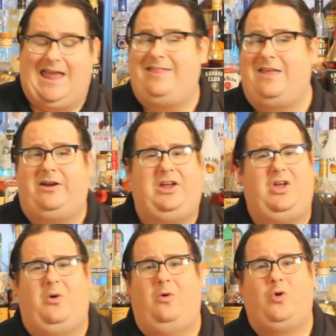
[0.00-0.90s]
And there you
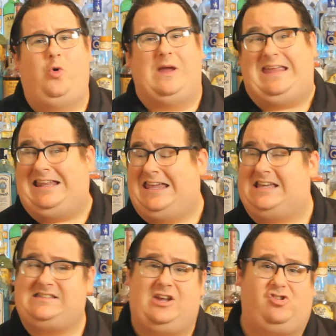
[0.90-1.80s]
go, quick and
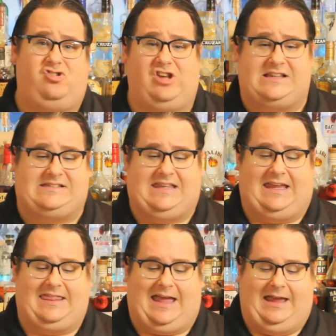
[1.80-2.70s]
easy, just
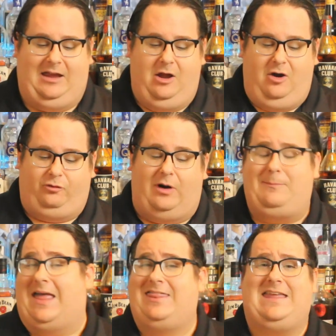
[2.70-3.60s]
like that,
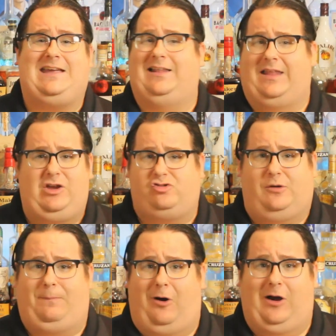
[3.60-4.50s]
from the
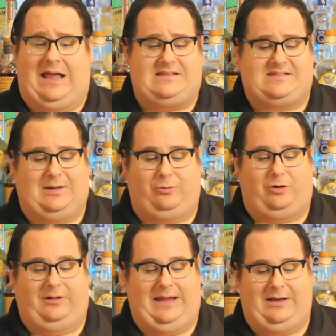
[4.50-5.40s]
Glacier Bar at SeaWorld
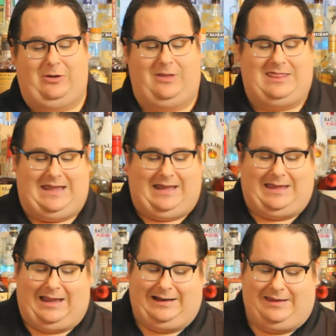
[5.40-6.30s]
Orlando, the
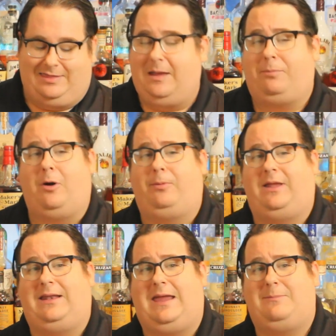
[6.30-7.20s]
iconic, the
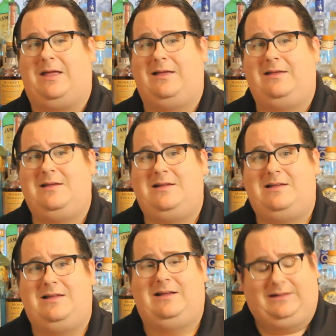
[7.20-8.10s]
appropriately named
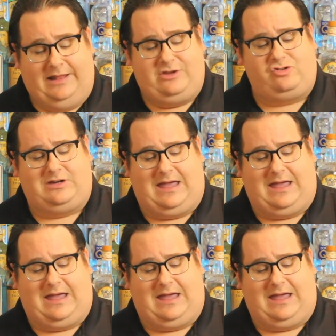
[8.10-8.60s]
Glacier